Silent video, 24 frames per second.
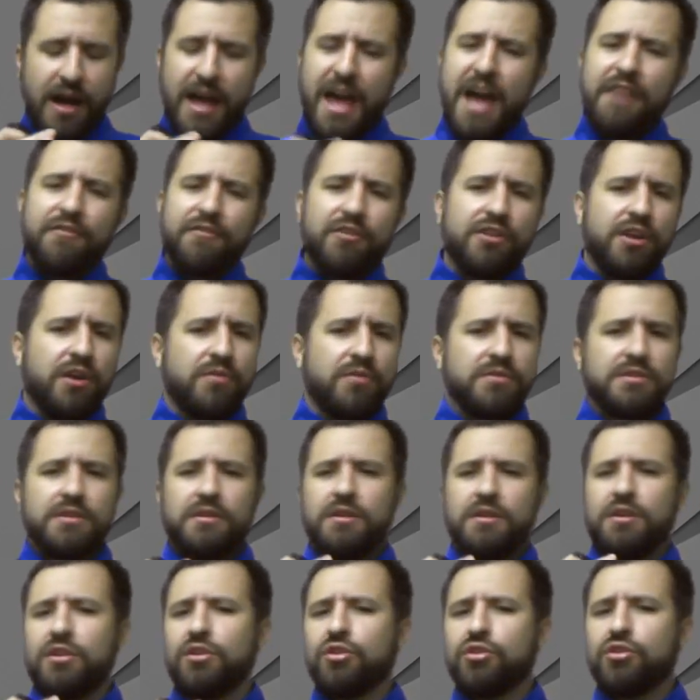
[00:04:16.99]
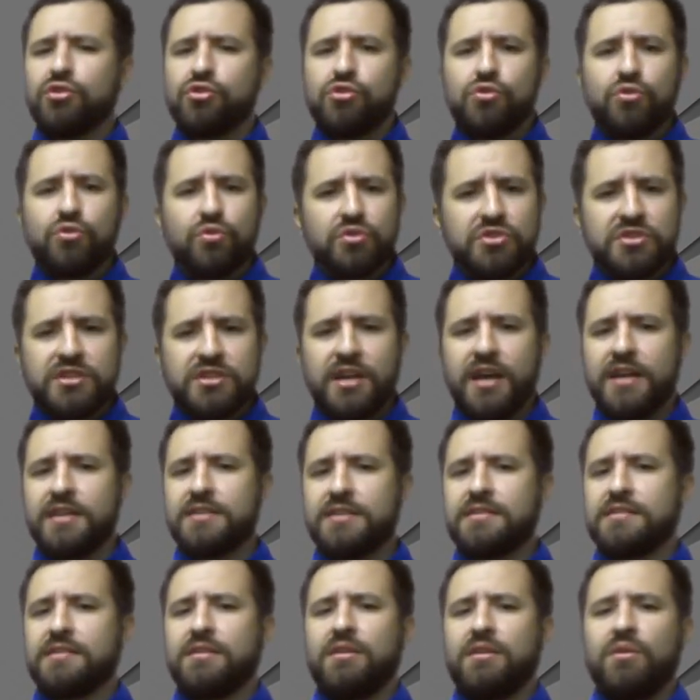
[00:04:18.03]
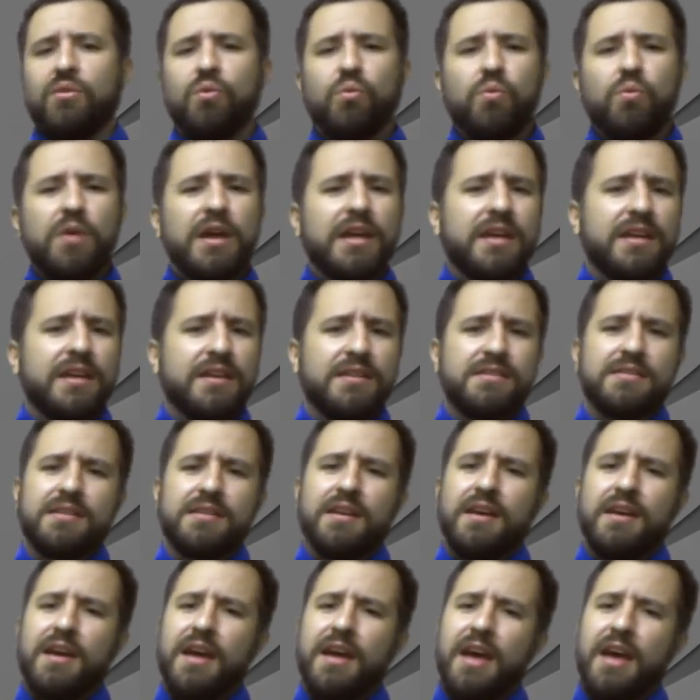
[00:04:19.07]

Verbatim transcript: Evernote, Google Sites, wikis,